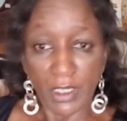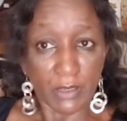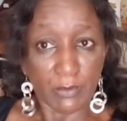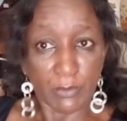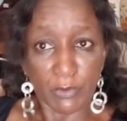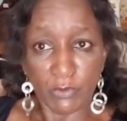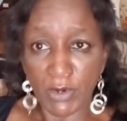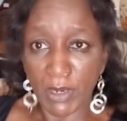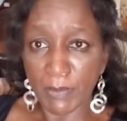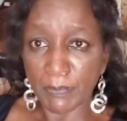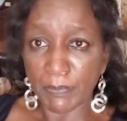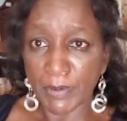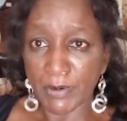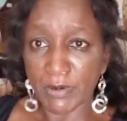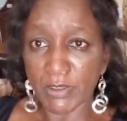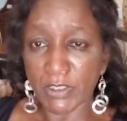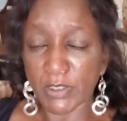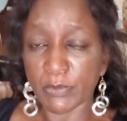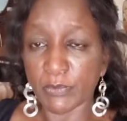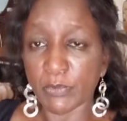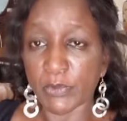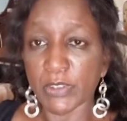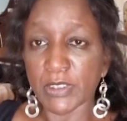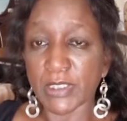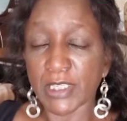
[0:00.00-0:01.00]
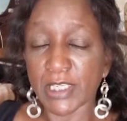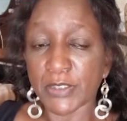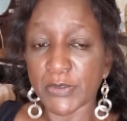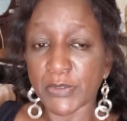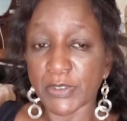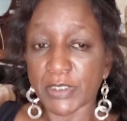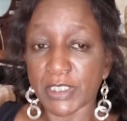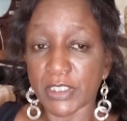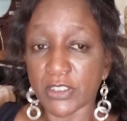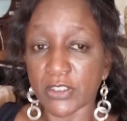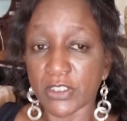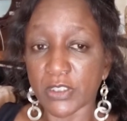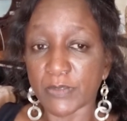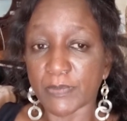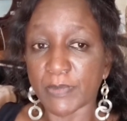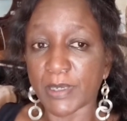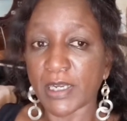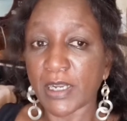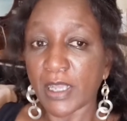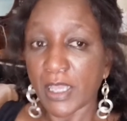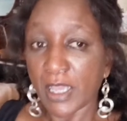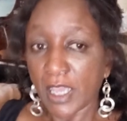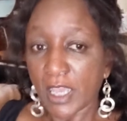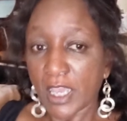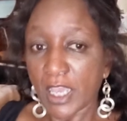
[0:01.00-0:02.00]
Grandparents of both sides were teachers, but
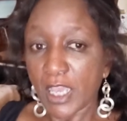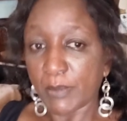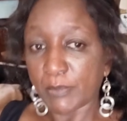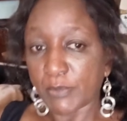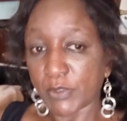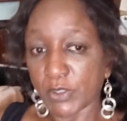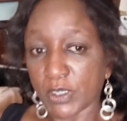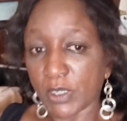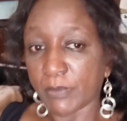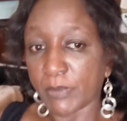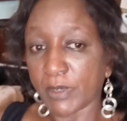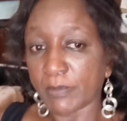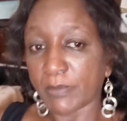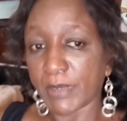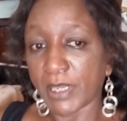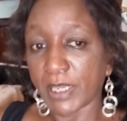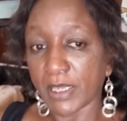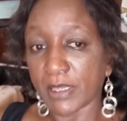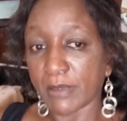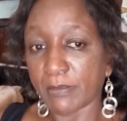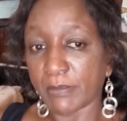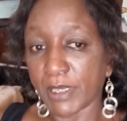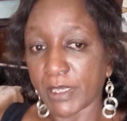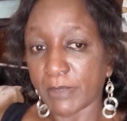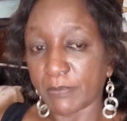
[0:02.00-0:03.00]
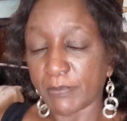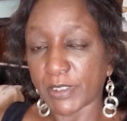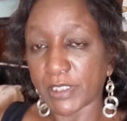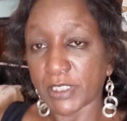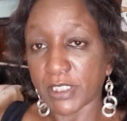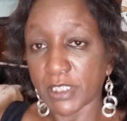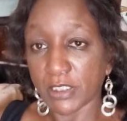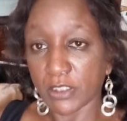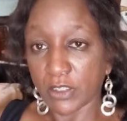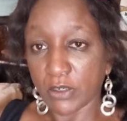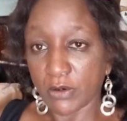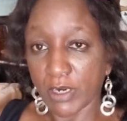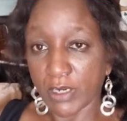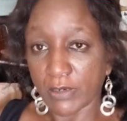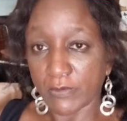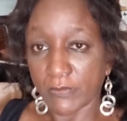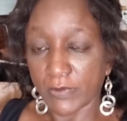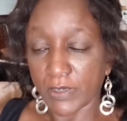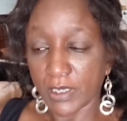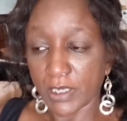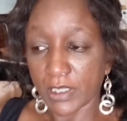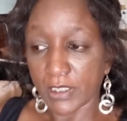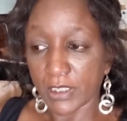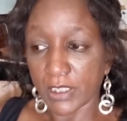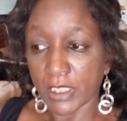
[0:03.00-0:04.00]
I'm talking about my paternal
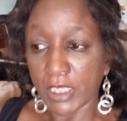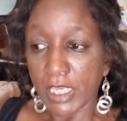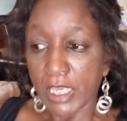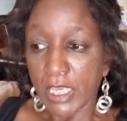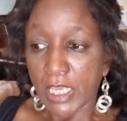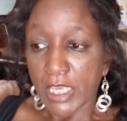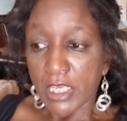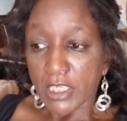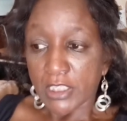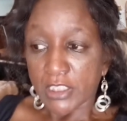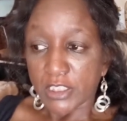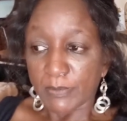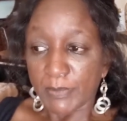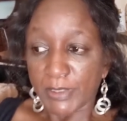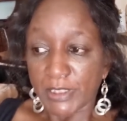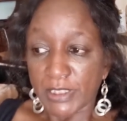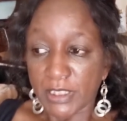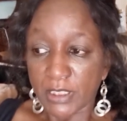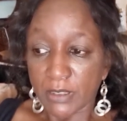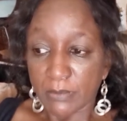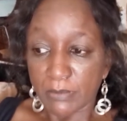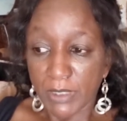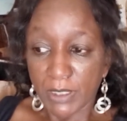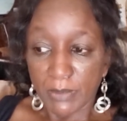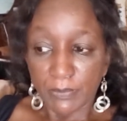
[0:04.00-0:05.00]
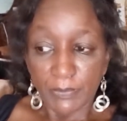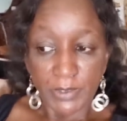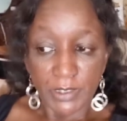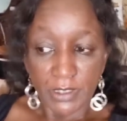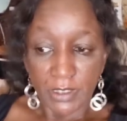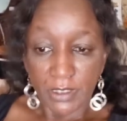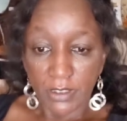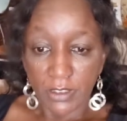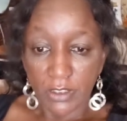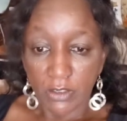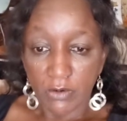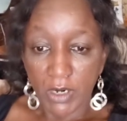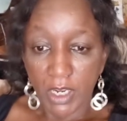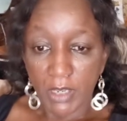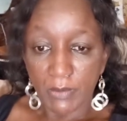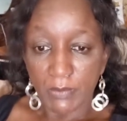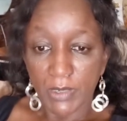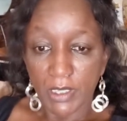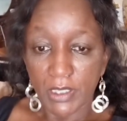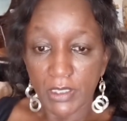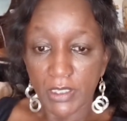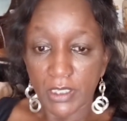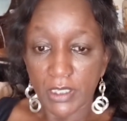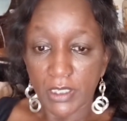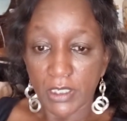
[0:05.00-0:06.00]
grandfather. So my paternal
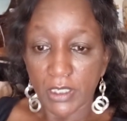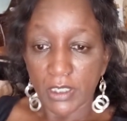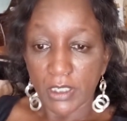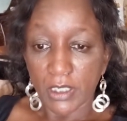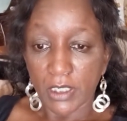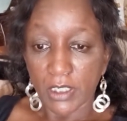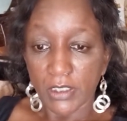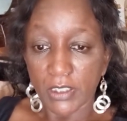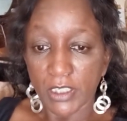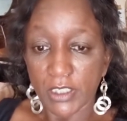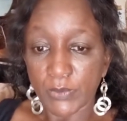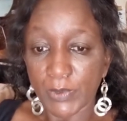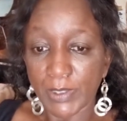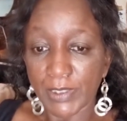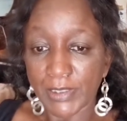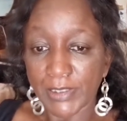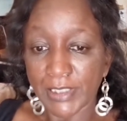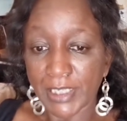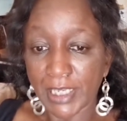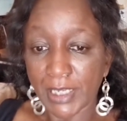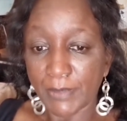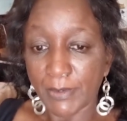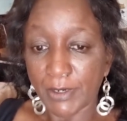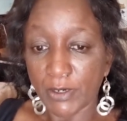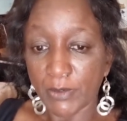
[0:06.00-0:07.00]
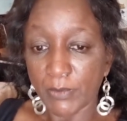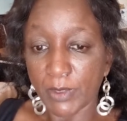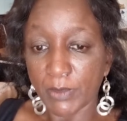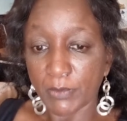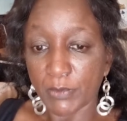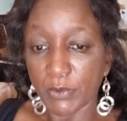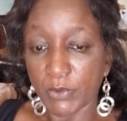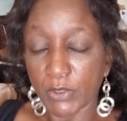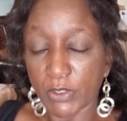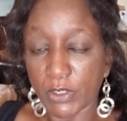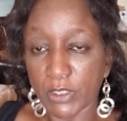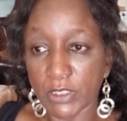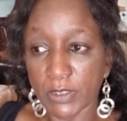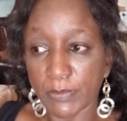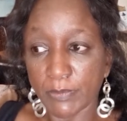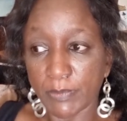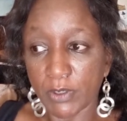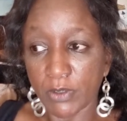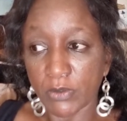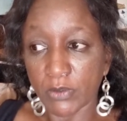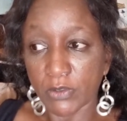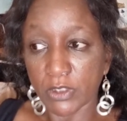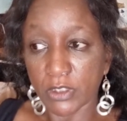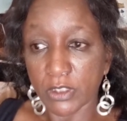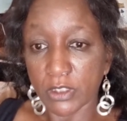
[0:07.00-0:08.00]
grandmother, there's one time I remember when I was
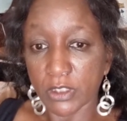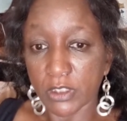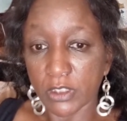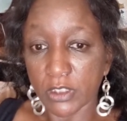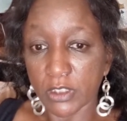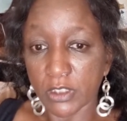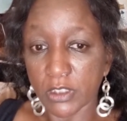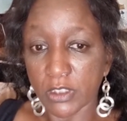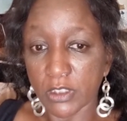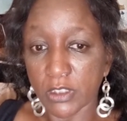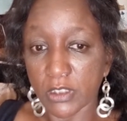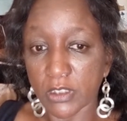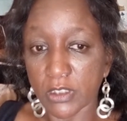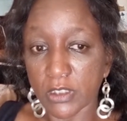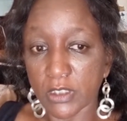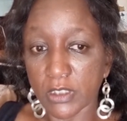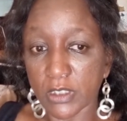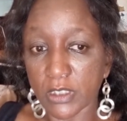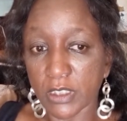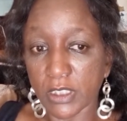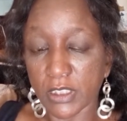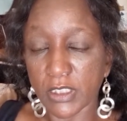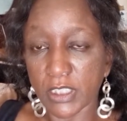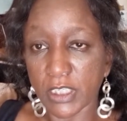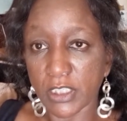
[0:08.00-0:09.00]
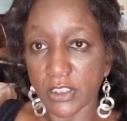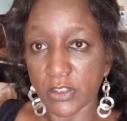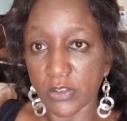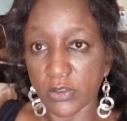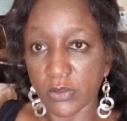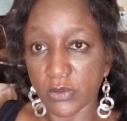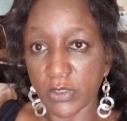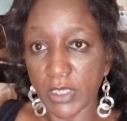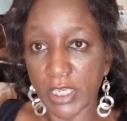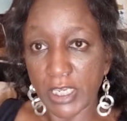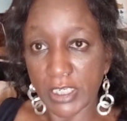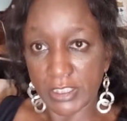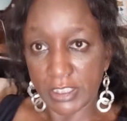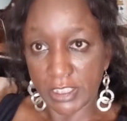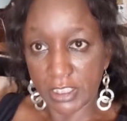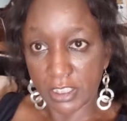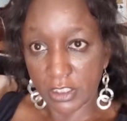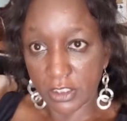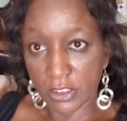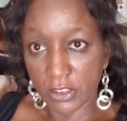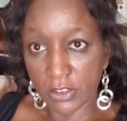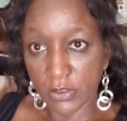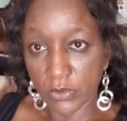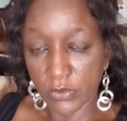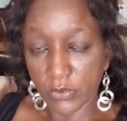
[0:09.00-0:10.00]
about 16 to 18
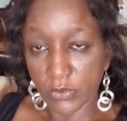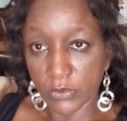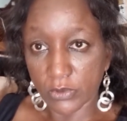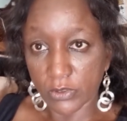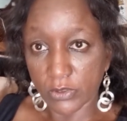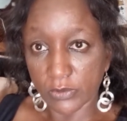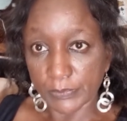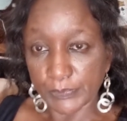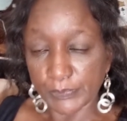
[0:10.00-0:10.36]
years old.